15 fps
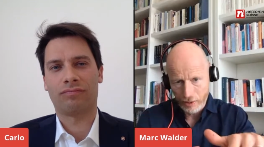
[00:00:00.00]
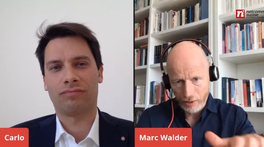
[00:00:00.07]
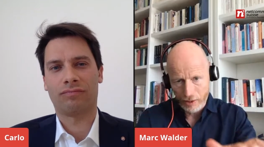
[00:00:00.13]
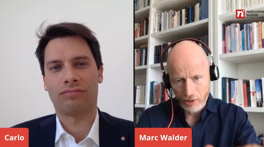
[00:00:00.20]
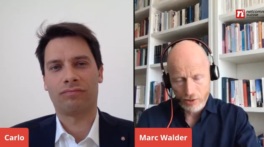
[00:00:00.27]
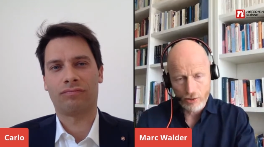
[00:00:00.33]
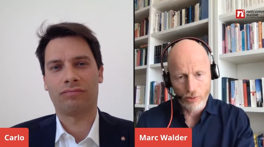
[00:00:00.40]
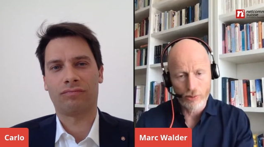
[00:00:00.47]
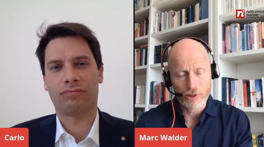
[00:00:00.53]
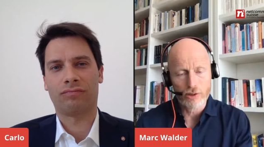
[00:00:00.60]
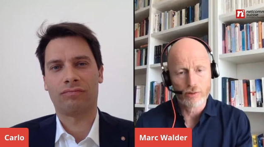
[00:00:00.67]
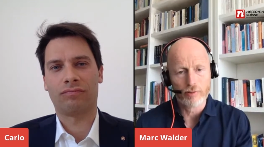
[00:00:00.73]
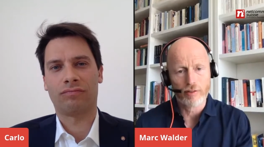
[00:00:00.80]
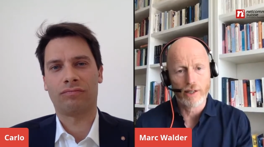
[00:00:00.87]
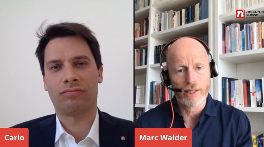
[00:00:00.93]
Speaker 1: is going to
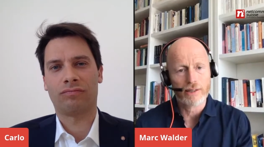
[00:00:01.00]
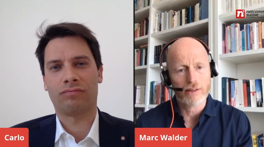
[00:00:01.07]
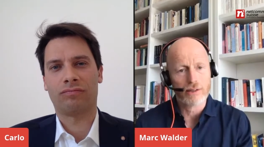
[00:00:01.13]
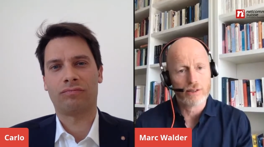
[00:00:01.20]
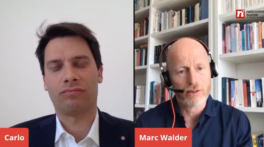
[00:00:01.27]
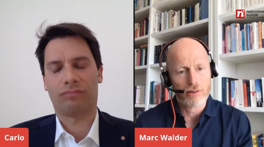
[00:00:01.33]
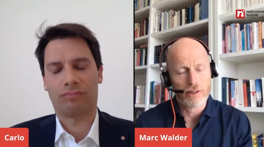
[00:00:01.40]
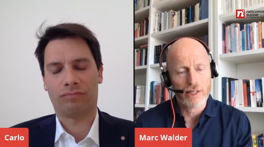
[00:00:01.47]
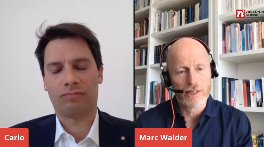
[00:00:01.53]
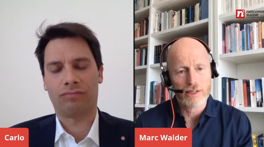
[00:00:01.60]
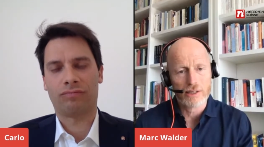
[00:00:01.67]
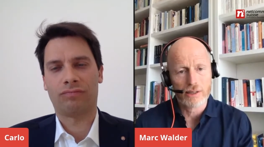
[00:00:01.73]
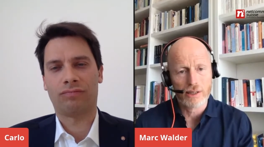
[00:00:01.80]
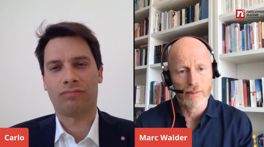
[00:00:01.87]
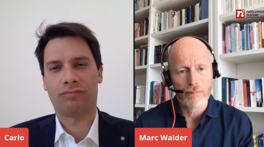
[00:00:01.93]
flatten. So that's
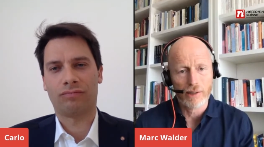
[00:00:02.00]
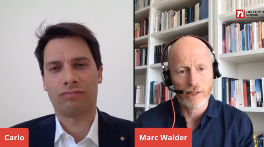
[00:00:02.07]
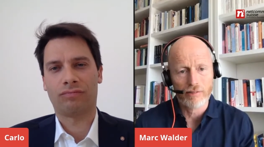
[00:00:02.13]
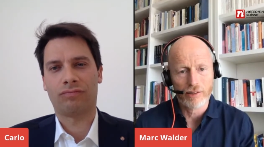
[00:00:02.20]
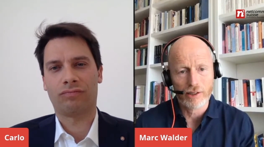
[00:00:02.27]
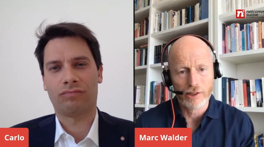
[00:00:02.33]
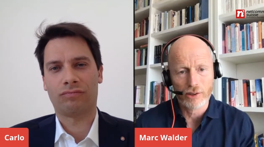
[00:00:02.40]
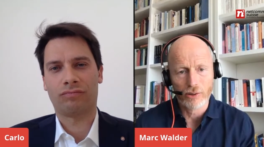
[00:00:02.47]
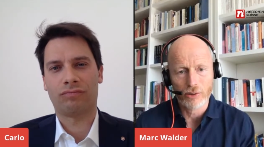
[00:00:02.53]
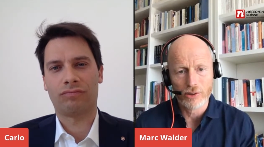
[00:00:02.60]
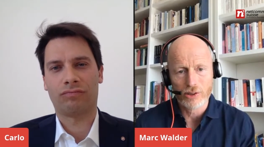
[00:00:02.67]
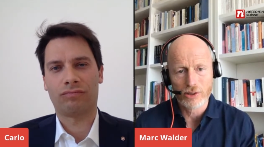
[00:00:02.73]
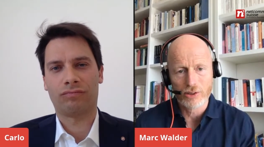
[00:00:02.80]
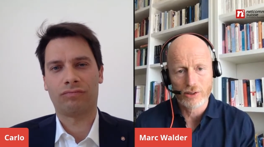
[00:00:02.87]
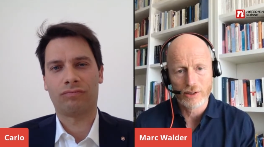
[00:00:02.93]
uh, my very
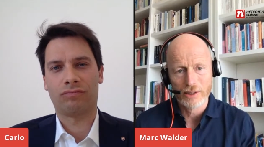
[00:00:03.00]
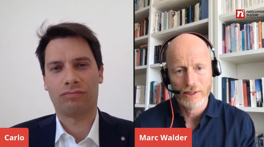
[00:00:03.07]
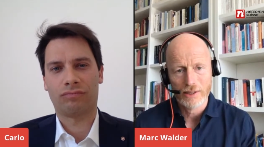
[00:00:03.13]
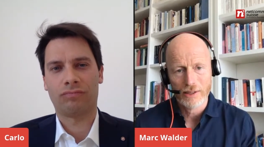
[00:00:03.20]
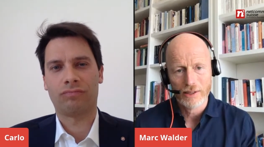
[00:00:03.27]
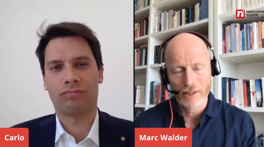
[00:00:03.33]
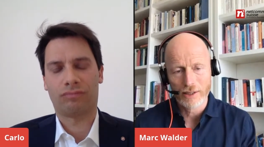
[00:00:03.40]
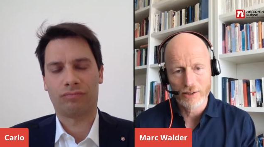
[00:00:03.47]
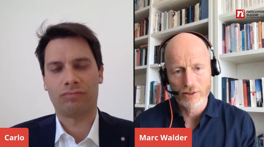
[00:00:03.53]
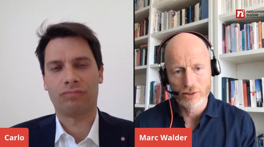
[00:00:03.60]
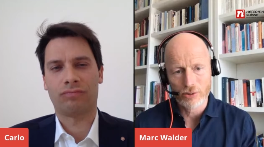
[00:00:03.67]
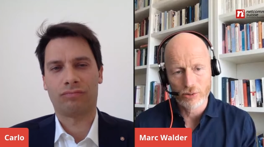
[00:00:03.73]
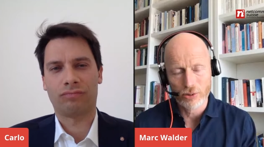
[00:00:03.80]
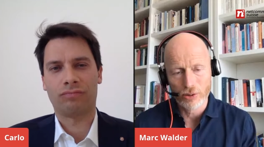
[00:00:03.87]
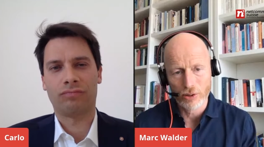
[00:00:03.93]
honest answer
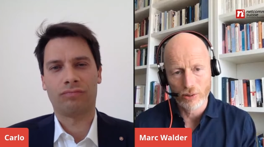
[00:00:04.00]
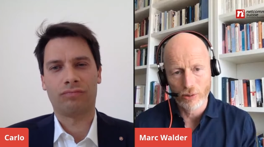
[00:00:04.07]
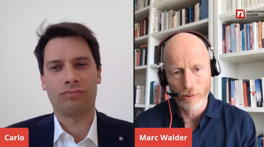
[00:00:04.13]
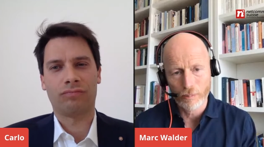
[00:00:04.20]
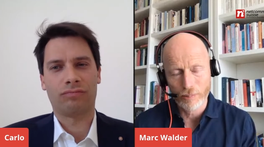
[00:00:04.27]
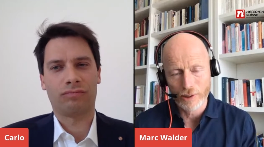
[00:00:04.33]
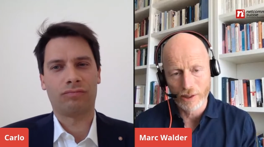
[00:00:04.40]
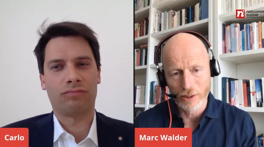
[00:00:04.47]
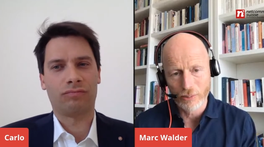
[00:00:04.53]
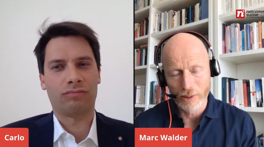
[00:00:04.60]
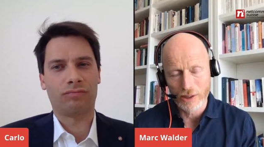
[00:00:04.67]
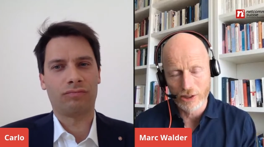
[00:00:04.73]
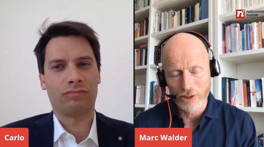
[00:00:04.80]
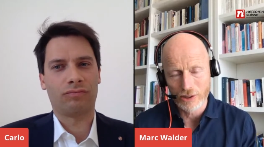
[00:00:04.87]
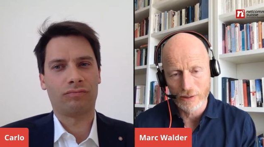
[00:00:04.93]
to your opening
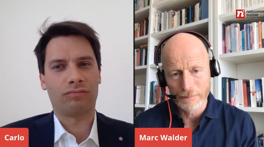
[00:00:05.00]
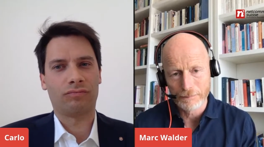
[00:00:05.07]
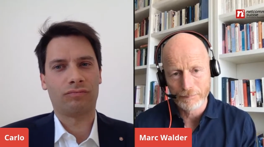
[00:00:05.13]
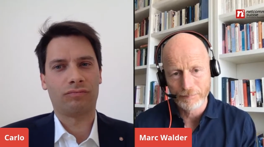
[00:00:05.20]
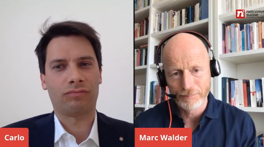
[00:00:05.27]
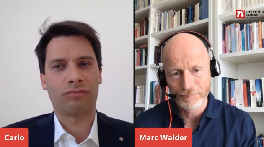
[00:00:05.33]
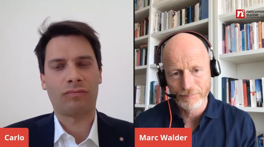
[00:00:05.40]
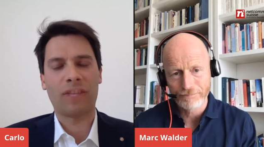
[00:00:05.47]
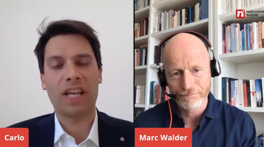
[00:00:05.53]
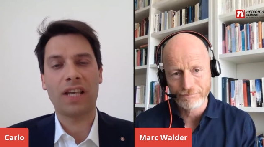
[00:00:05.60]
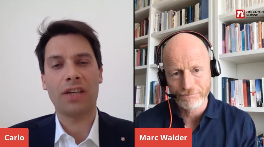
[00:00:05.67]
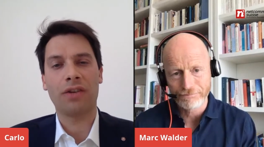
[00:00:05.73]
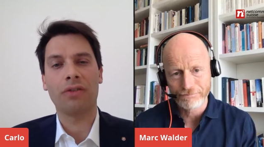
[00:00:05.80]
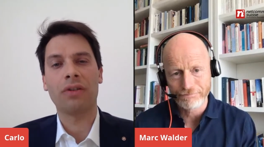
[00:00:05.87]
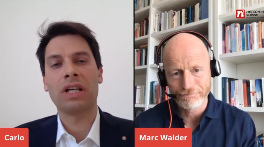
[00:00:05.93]
question.
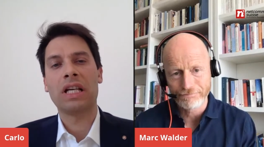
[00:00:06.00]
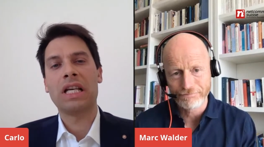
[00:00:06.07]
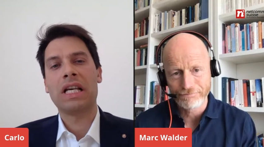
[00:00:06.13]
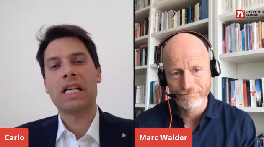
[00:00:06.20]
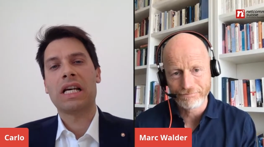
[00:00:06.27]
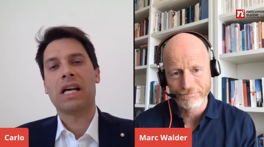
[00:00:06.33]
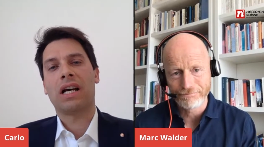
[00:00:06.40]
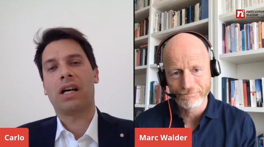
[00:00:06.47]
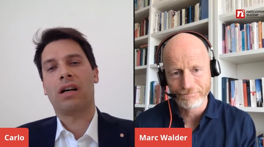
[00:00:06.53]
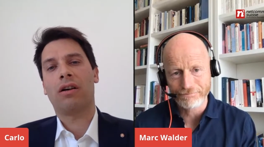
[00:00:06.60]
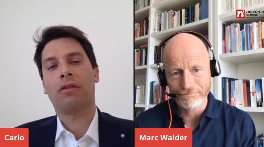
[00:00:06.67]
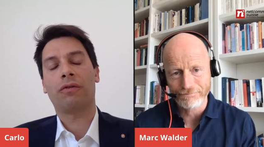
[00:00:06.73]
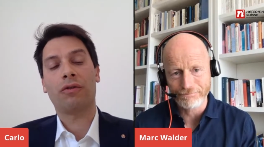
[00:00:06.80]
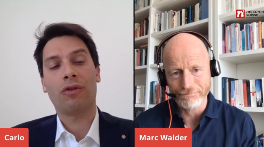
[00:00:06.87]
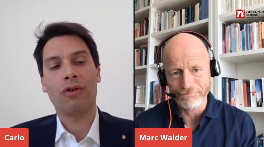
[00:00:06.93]
Speaker 2: Thank you. Uh,
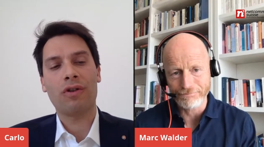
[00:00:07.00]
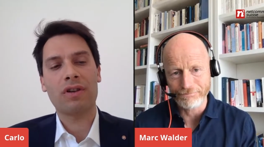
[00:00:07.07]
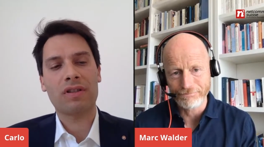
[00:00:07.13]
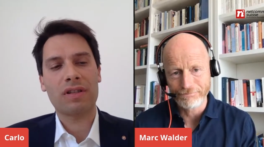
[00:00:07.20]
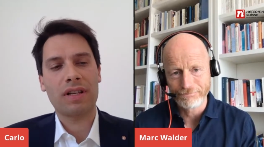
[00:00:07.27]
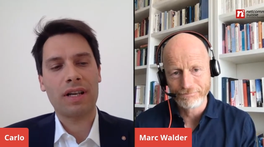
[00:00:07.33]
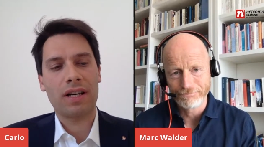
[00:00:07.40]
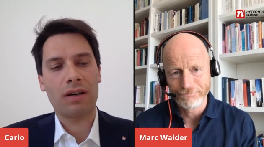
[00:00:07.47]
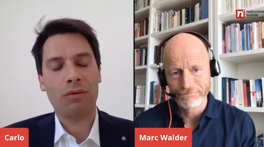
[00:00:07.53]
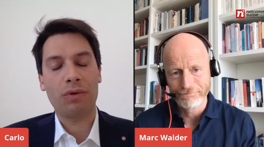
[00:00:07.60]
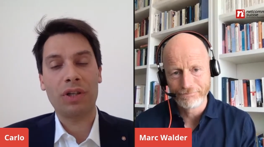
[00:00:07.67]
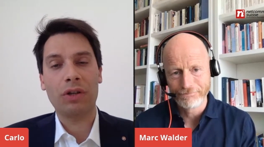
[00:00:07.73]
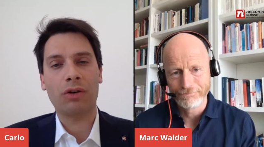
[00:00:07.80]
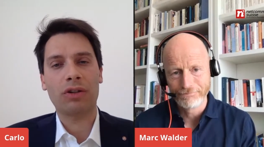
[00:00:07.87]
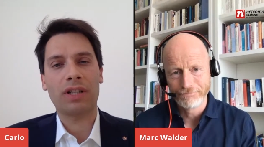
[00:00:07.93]
of course, uh,
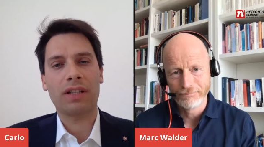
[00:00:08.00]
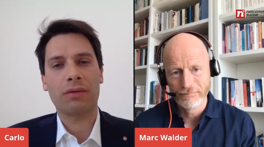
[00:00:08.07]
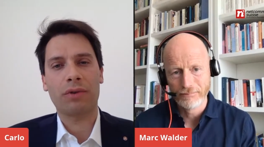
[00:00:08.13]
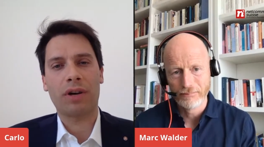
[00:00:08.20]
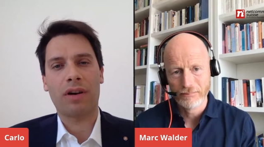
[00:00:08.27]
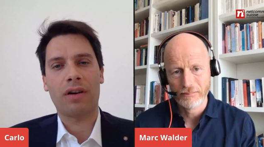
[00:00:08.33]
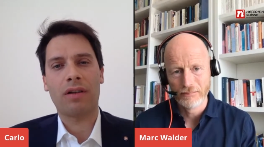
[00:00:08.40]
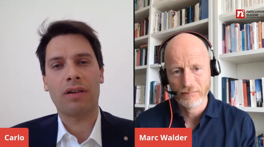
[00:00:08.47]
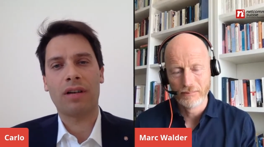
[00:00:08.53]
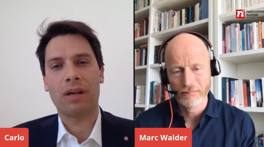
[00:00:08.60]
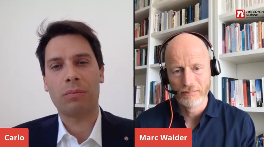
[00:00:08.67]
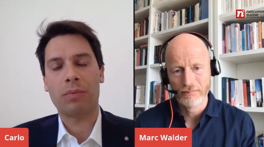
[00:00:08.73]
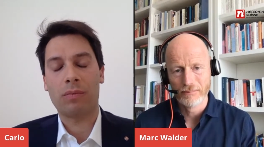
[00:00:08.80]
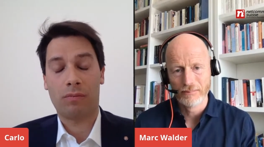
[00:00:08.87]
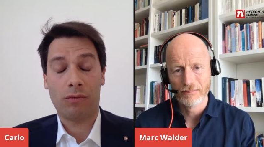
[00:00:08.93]
we know that we are
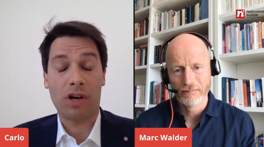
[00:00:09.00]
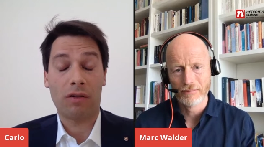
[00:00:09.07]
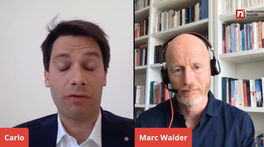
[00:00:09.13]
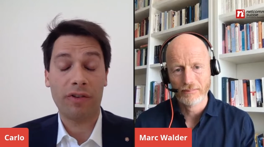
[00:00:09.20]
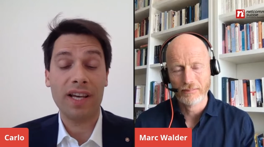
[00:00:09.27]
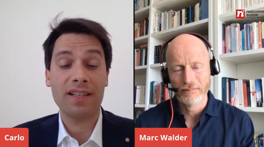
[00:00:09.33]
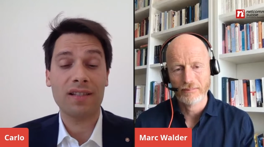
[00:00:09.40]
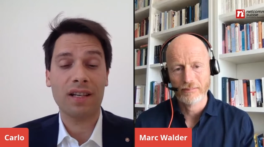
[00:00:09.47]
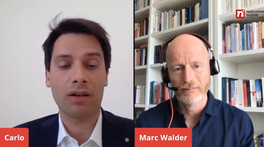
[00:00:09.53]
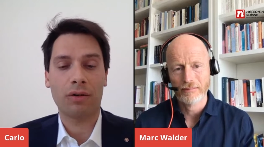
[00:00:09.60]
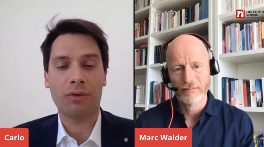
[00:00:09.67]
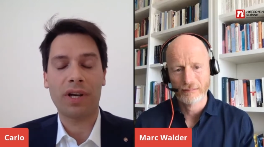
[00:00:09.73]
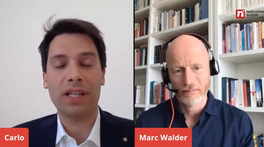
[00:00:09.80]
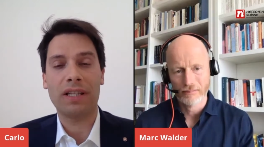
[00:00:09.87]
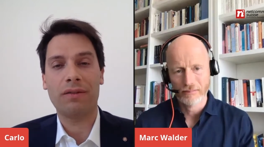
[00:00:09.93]
uh, we are facing
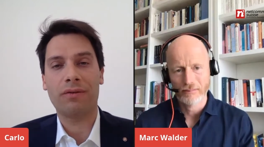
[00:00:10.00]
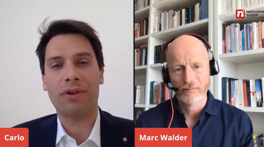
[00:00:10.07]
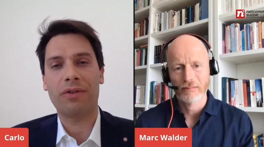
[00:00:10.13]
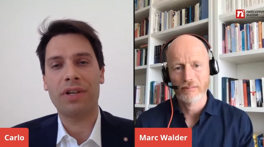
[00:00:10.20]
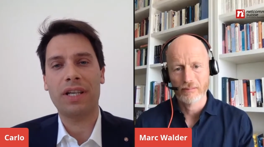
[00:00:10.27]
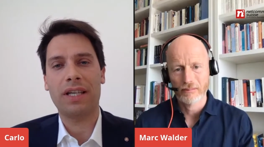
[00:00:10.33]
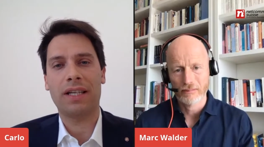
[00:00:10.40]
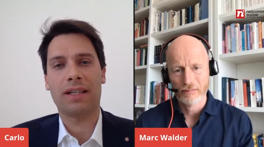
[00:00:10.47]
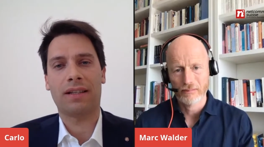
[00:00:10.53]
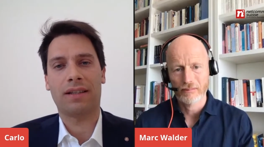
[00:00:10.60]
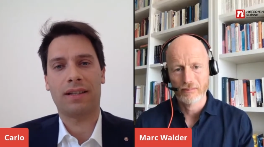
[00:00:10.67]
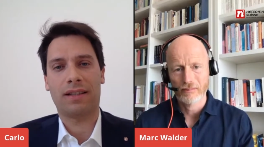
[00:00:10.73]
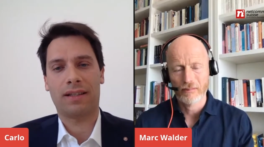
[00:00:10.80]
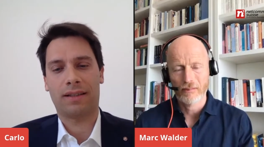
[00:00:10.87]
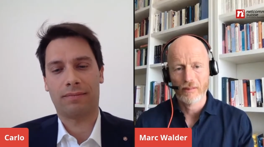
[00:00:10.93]
already very
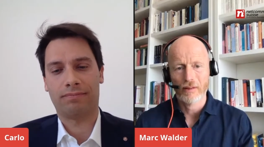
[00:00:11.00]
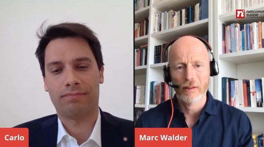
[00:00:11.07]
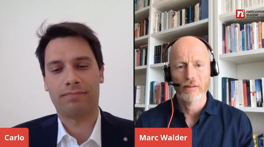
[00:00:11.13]
uh,